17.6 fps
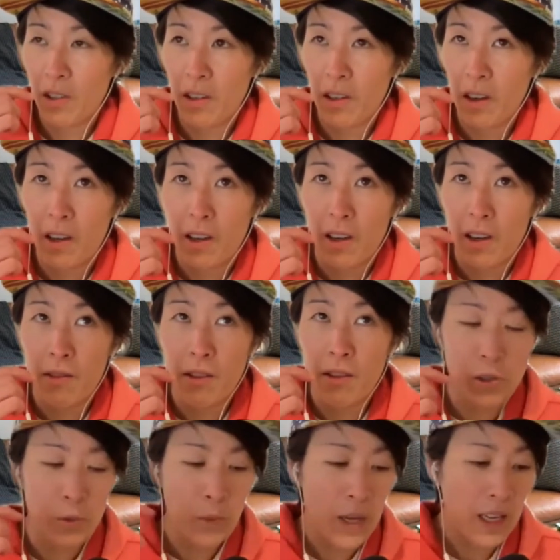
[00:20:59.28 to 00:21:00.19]

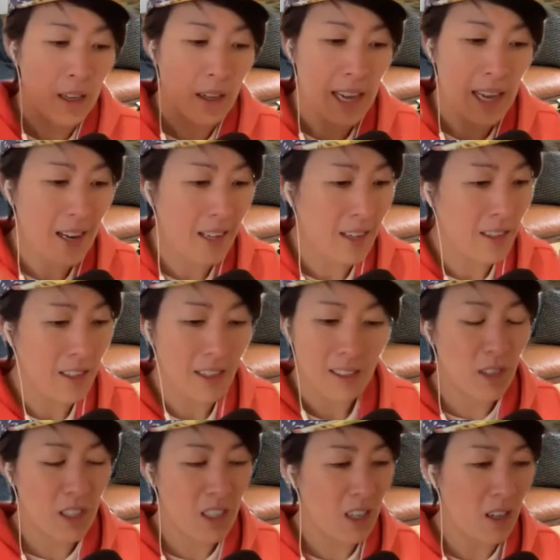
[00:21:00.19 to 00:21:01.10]
this week I added,
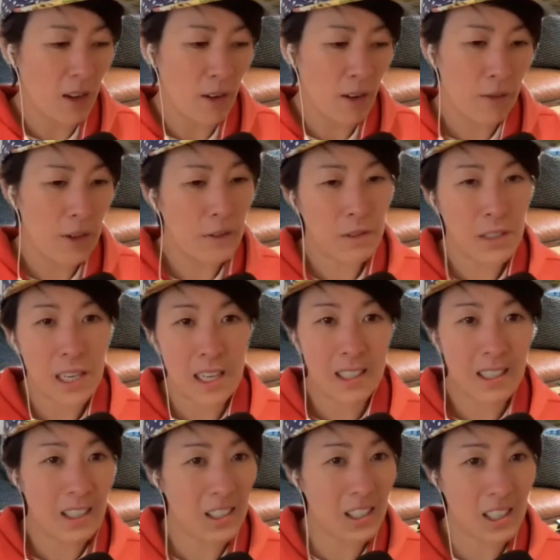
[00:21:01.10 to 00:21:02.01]

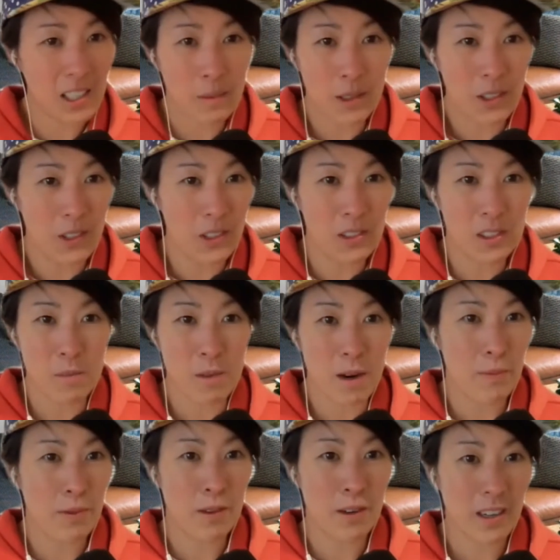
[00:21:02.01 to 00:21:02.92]
15 customers to
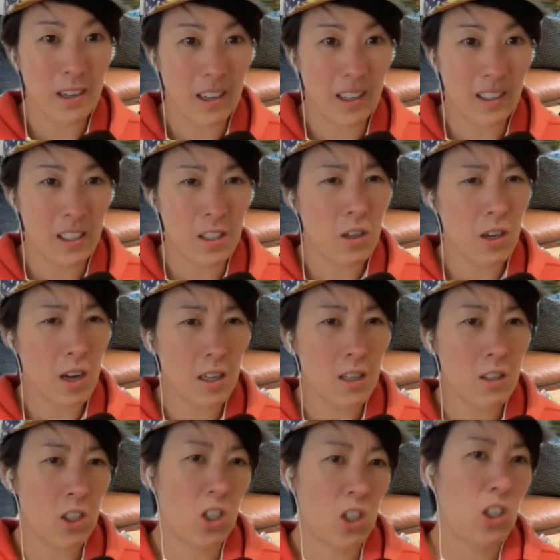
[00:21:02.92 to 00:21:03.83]
my product, and you're kind
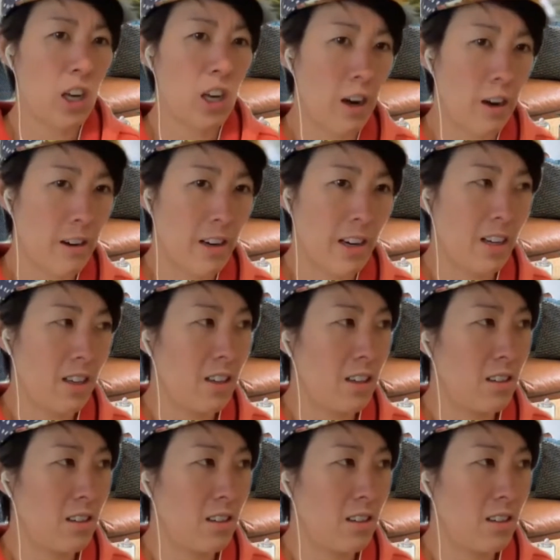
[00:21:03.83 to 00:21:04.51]
of just sharing